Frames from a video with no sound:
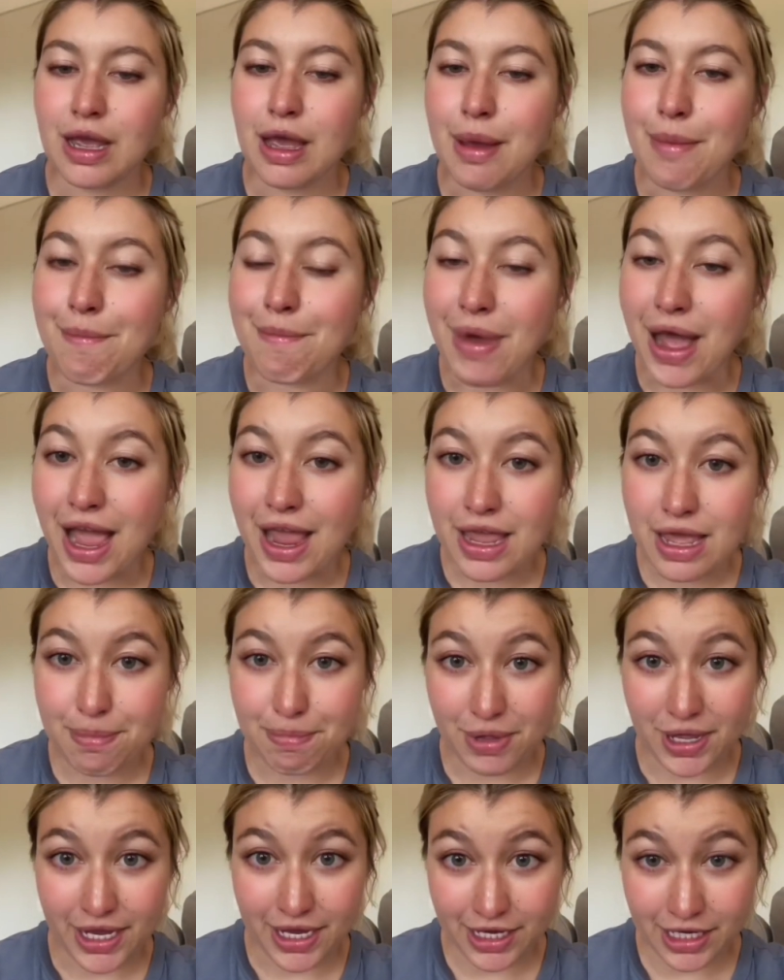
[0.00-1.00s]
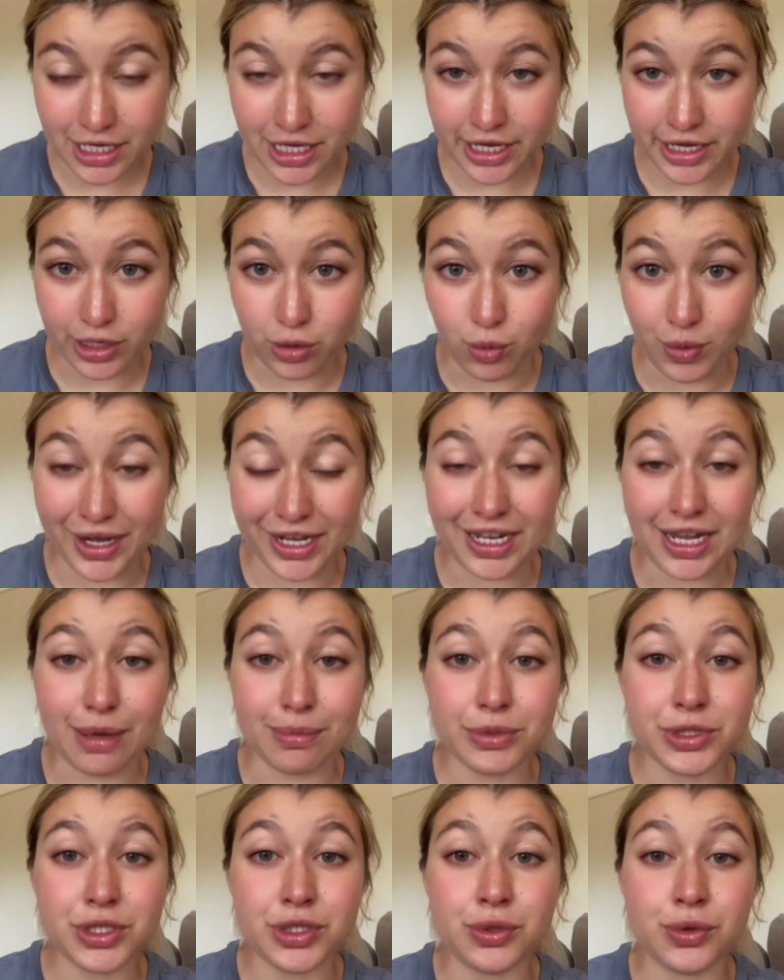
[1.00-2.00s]
My opinion when it
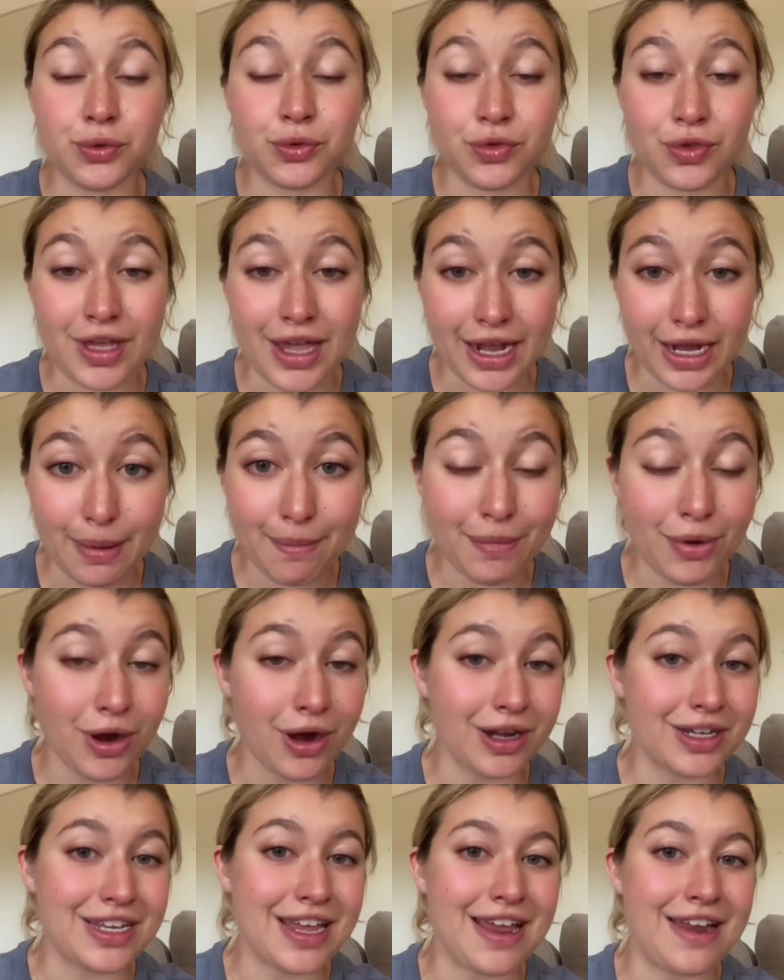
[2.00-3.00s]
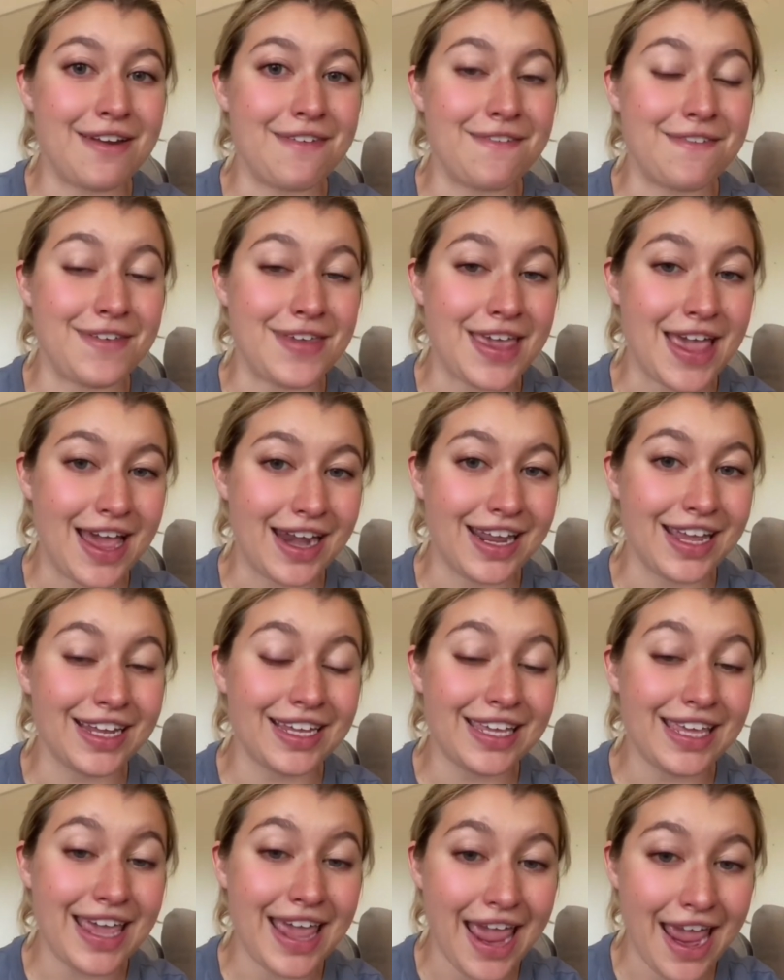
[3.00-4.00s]
comes to Vienna marked and Vienna
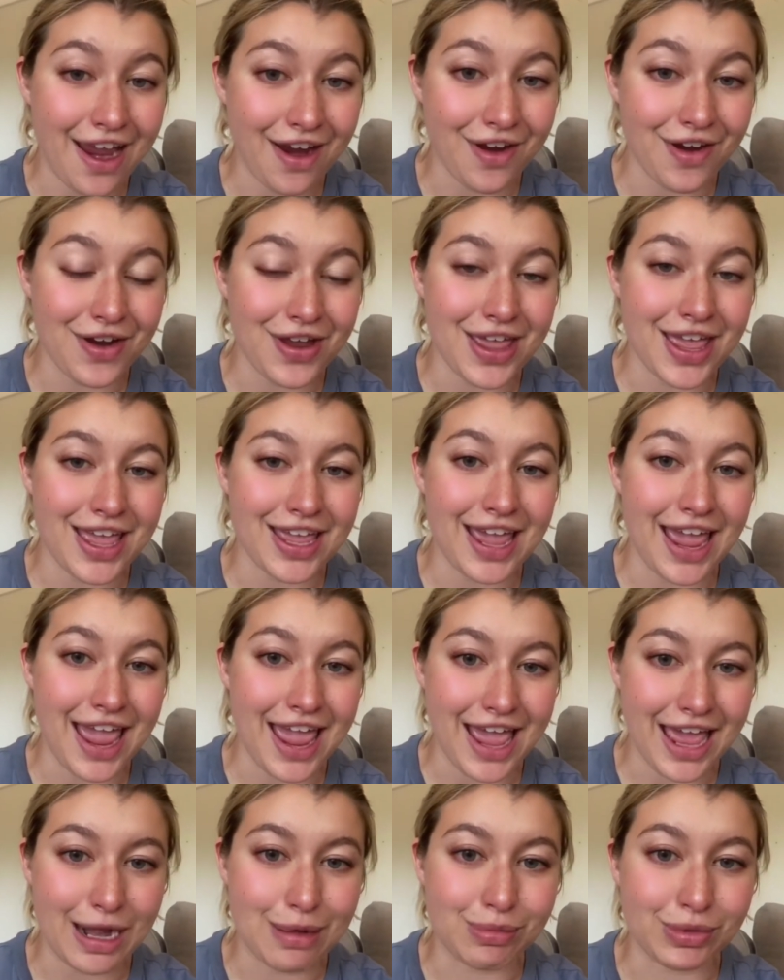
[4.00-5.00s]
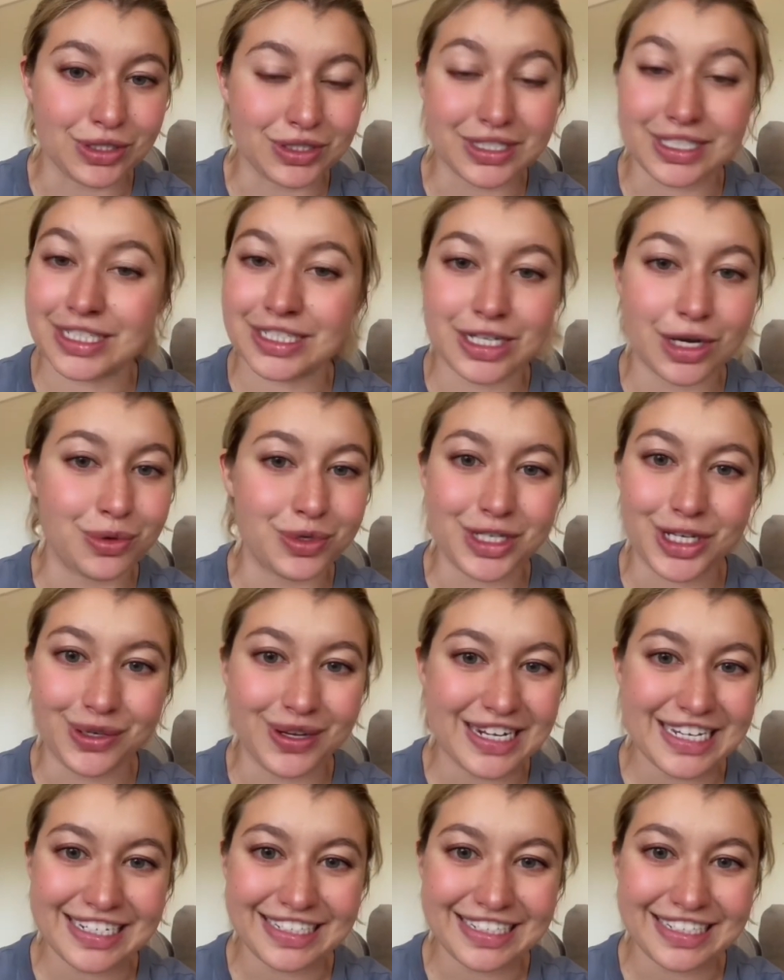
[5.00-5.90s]
carrying animals is don't do it.